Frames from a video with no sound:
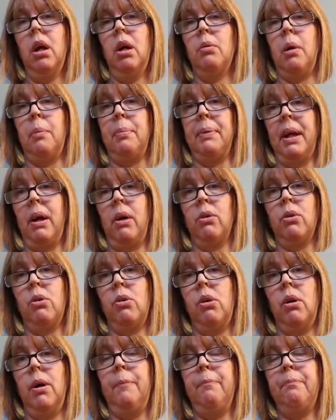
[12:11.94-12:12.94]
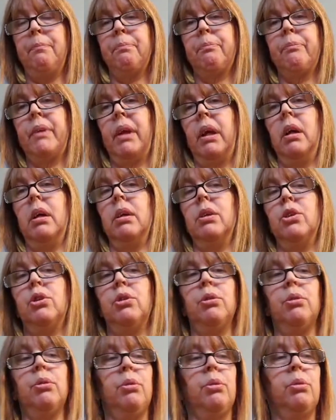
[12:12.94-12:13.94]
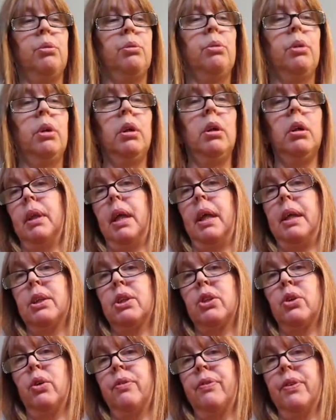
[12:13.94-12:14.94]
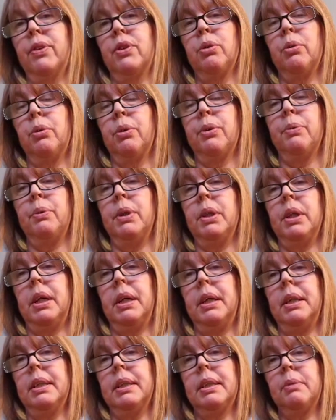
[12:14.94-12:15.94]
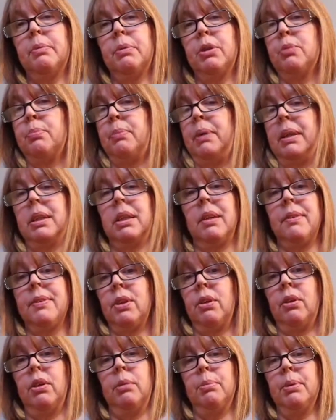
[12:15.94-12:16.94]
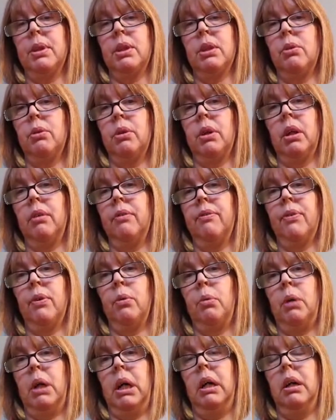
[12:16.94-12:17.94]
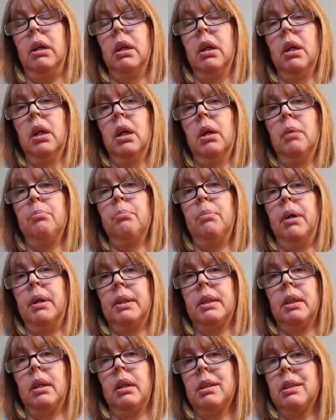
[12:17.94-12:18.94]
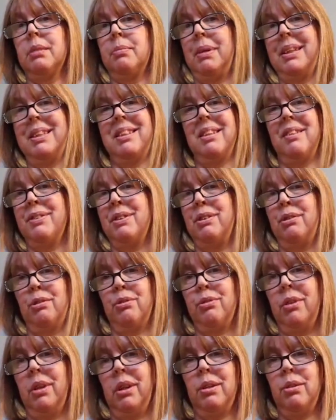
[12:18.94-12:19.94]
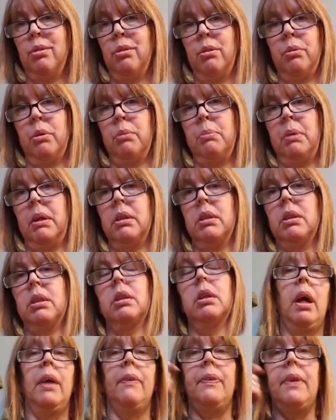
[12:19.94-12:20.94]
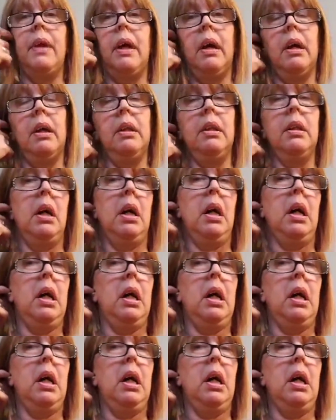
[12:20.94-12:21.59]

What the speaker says: rubbing alcohol, and you let it soak for 2 or 3 days, which my stuff's already been soaking for a while. But because my stuff soaks for like 2-3 months. And then